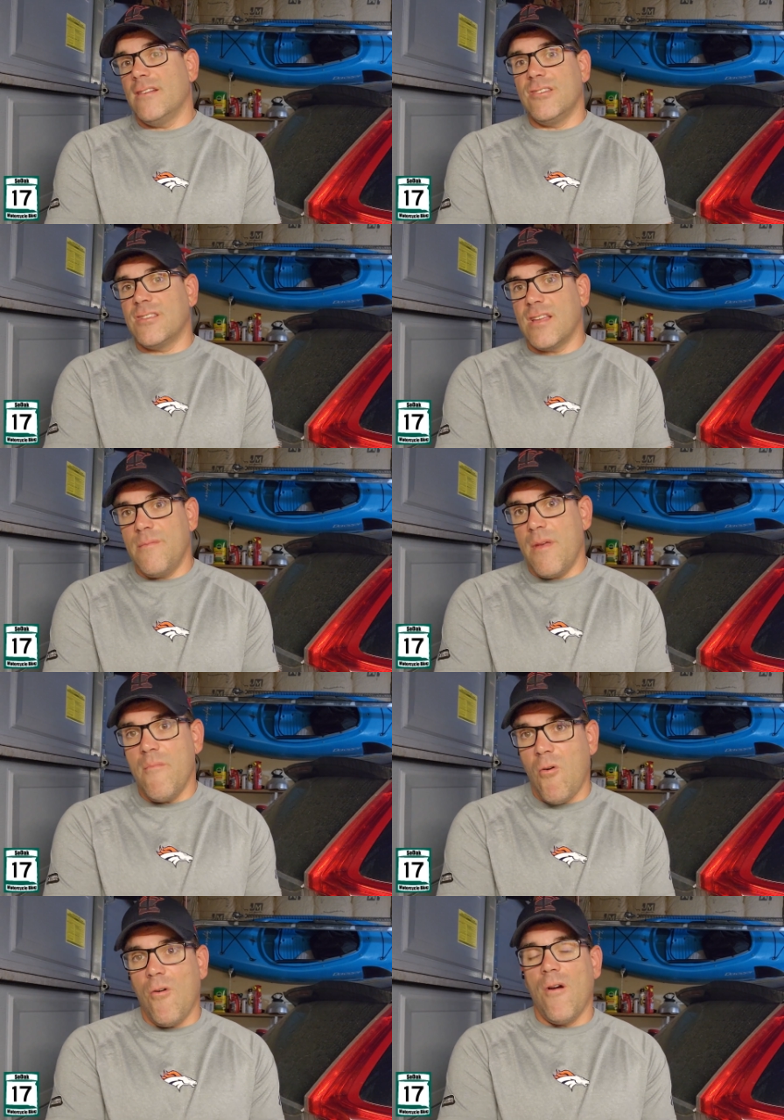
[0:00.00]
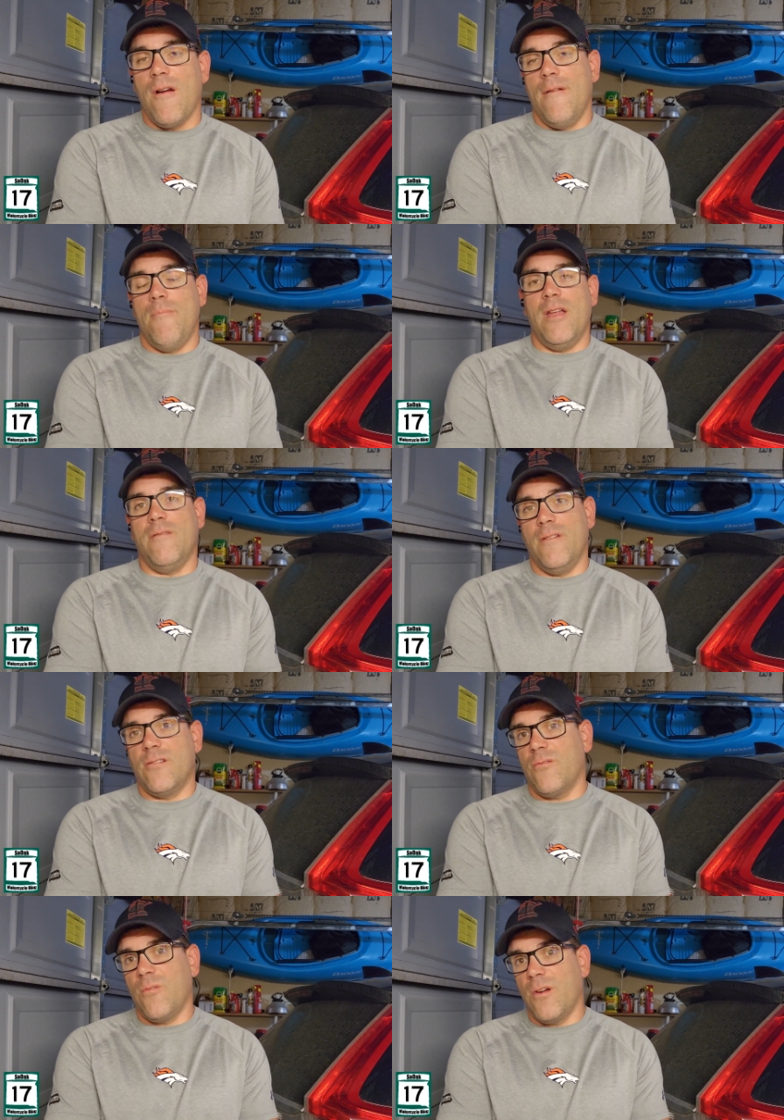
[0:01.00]
It's just going to be more
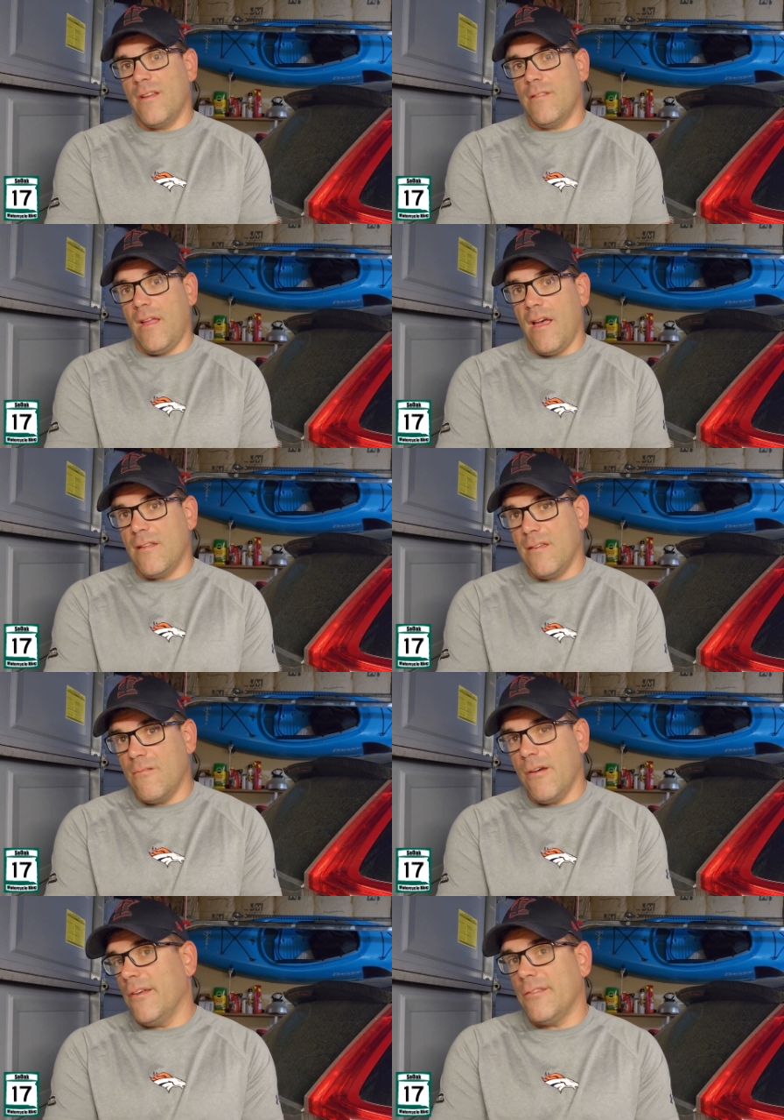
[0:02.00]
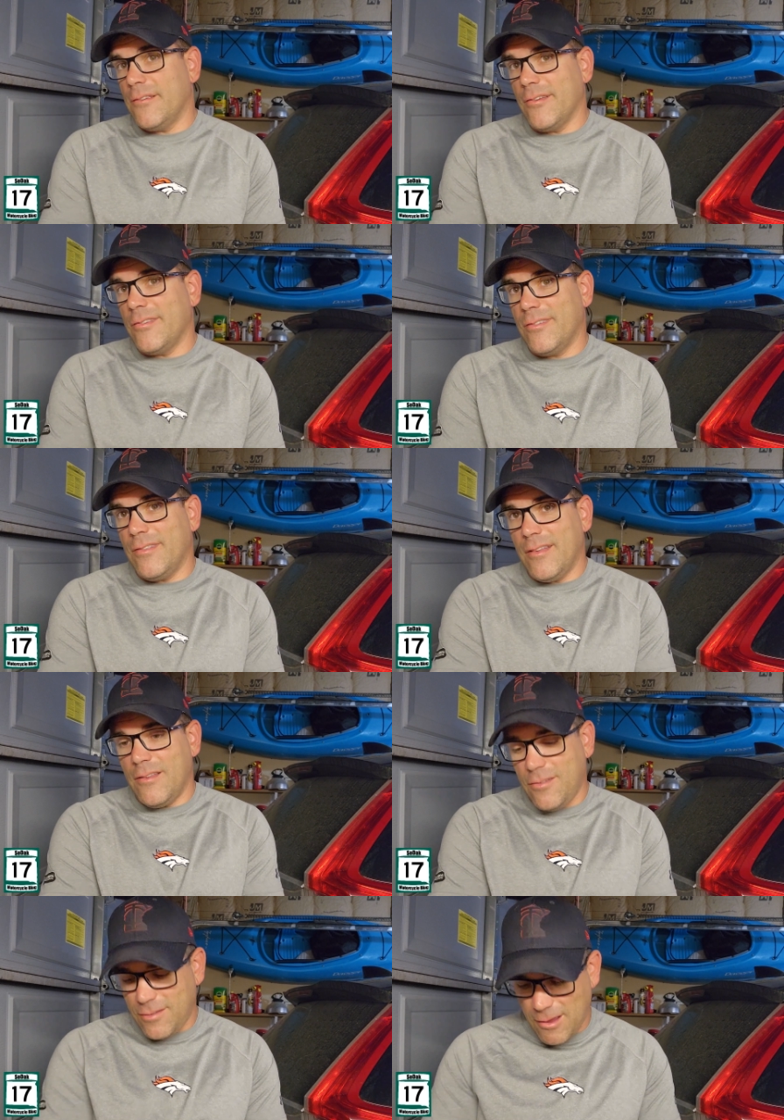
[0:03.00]
beneficial for you to stay on two wheels. It just
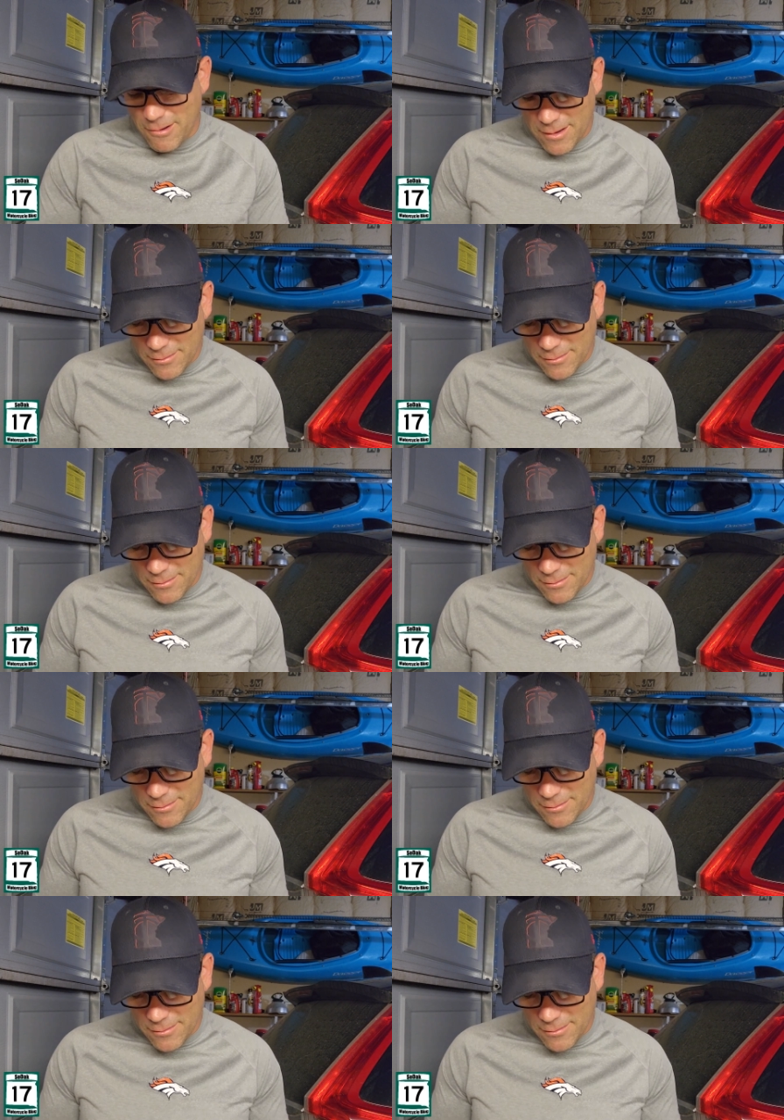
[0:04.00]
that's just how it